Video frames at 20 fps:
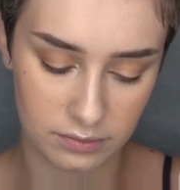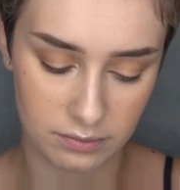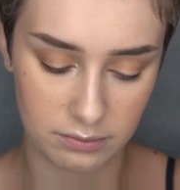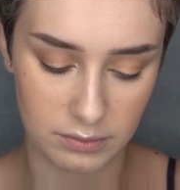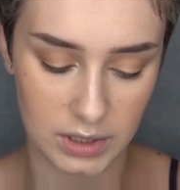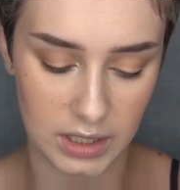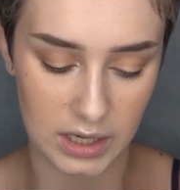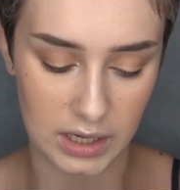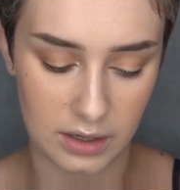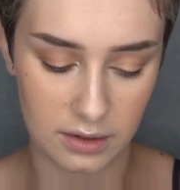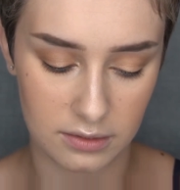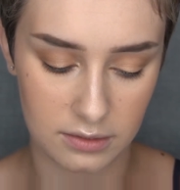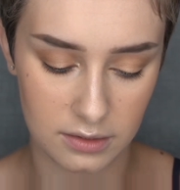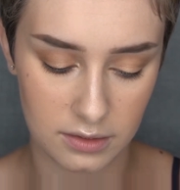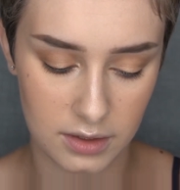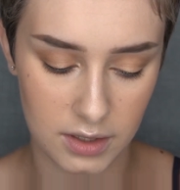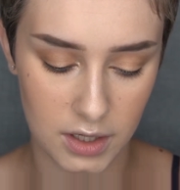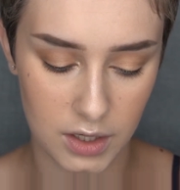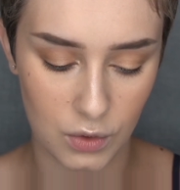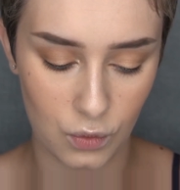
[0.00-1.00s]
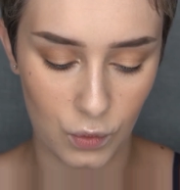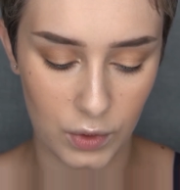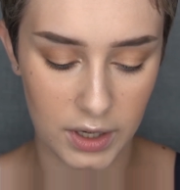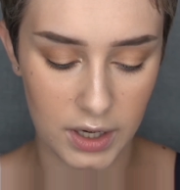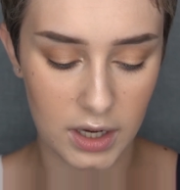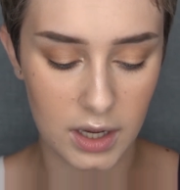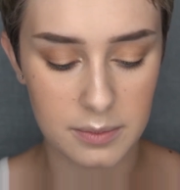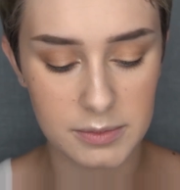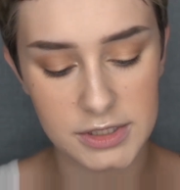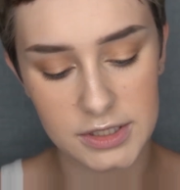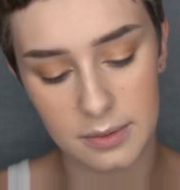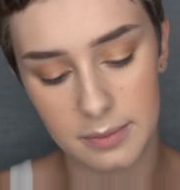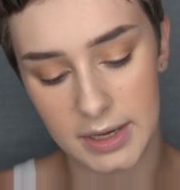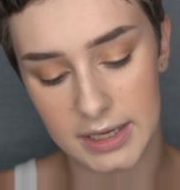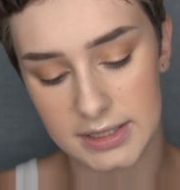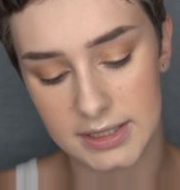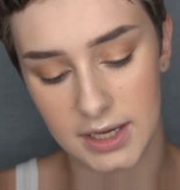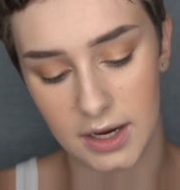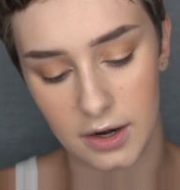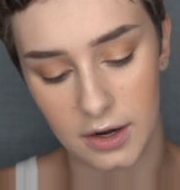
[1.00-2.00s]
But yeah, when it comes to
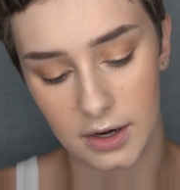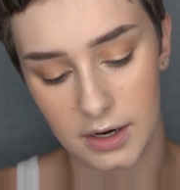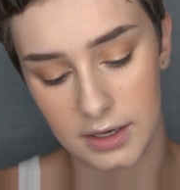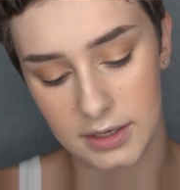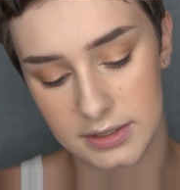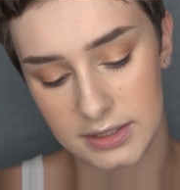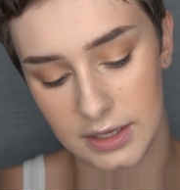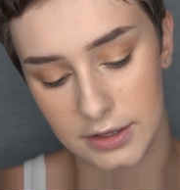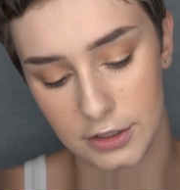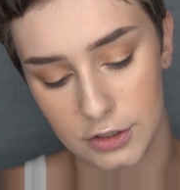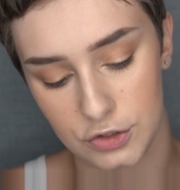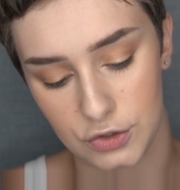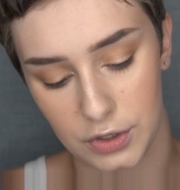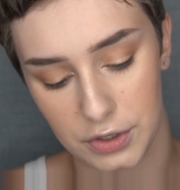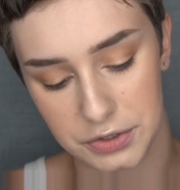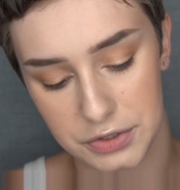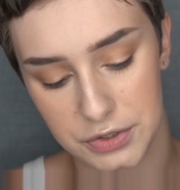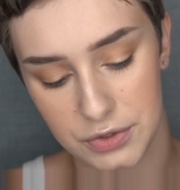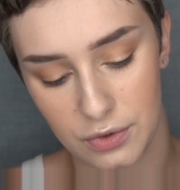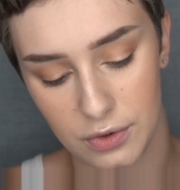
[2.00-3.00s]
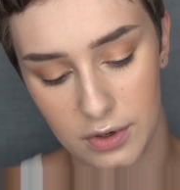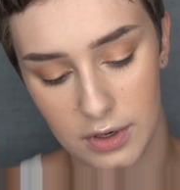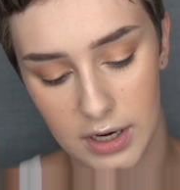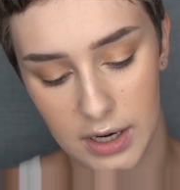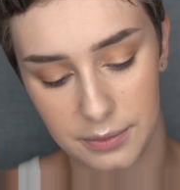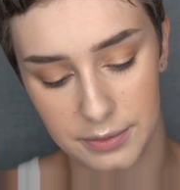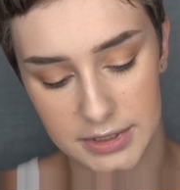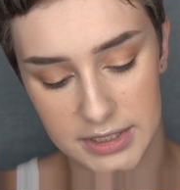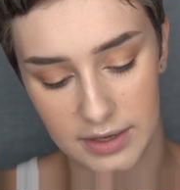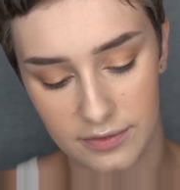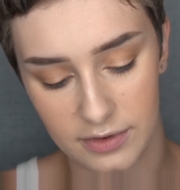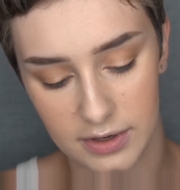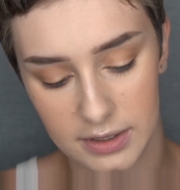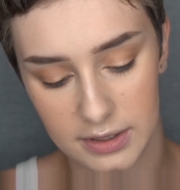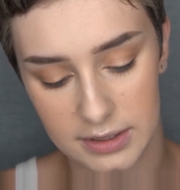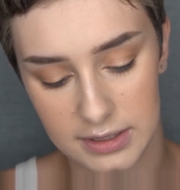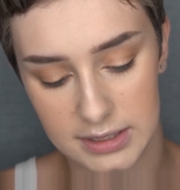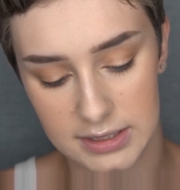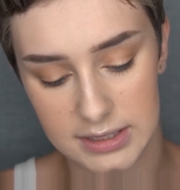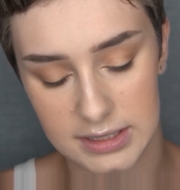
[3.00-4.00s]
mascaras at the drugstore, I would
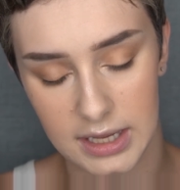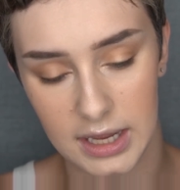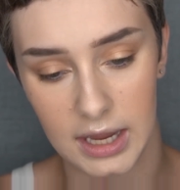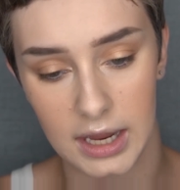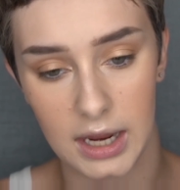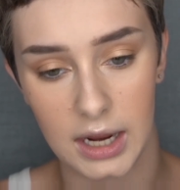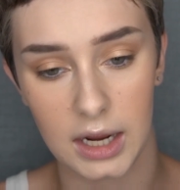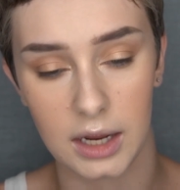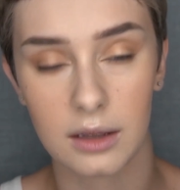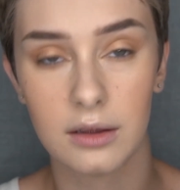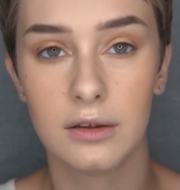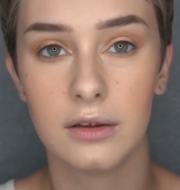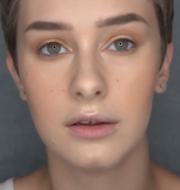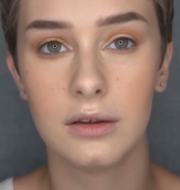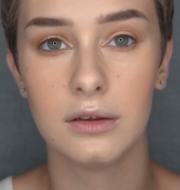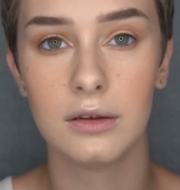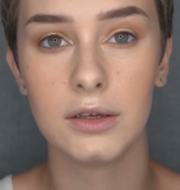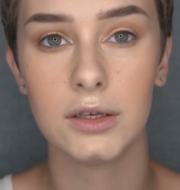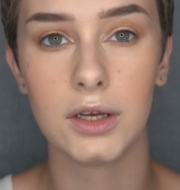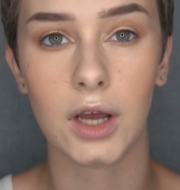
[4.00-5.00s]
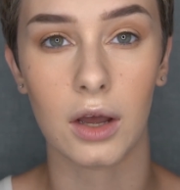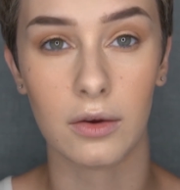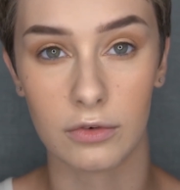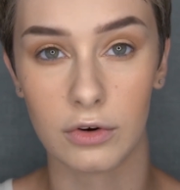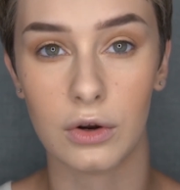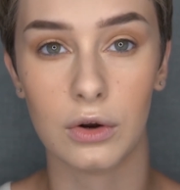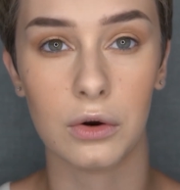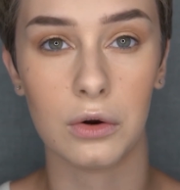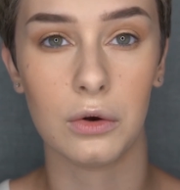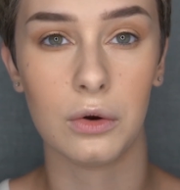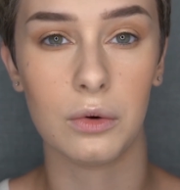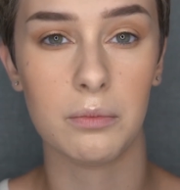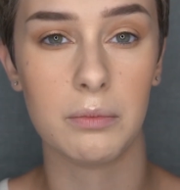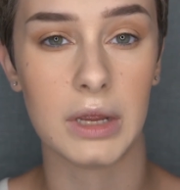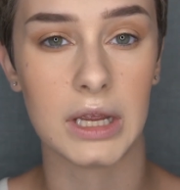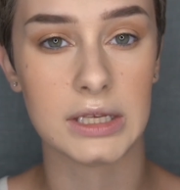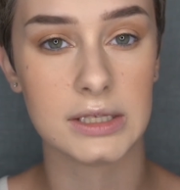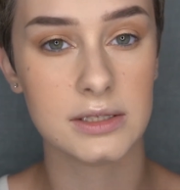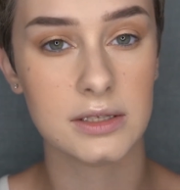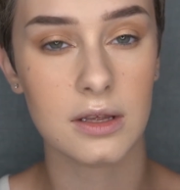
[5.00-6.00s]
definitely say CoverGirl
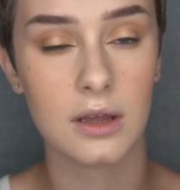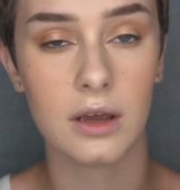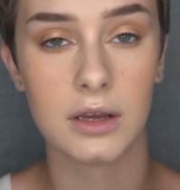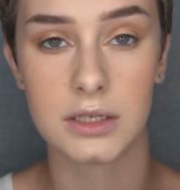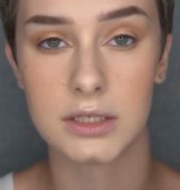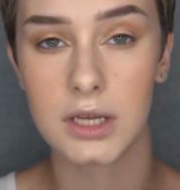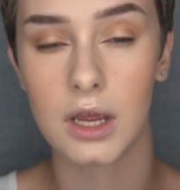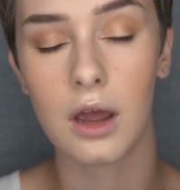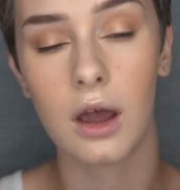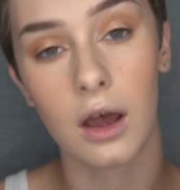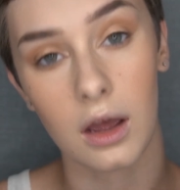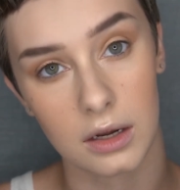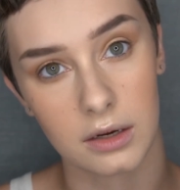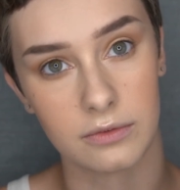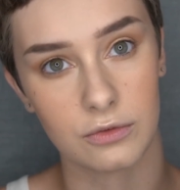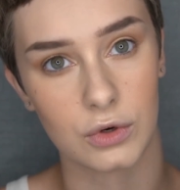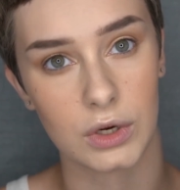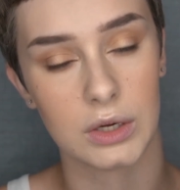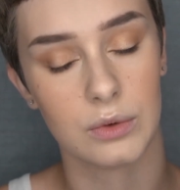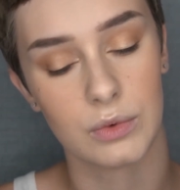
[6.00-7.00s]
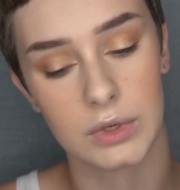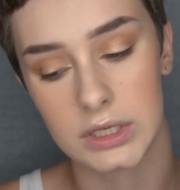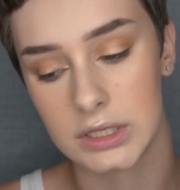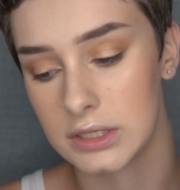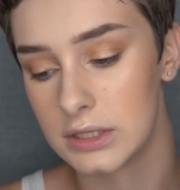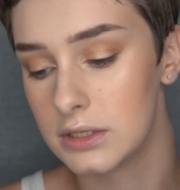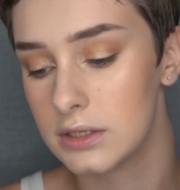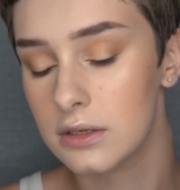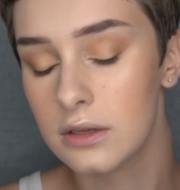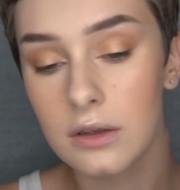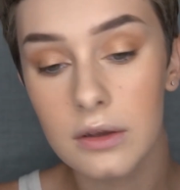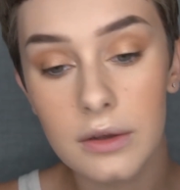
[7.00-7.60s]
makes a ton of great ones.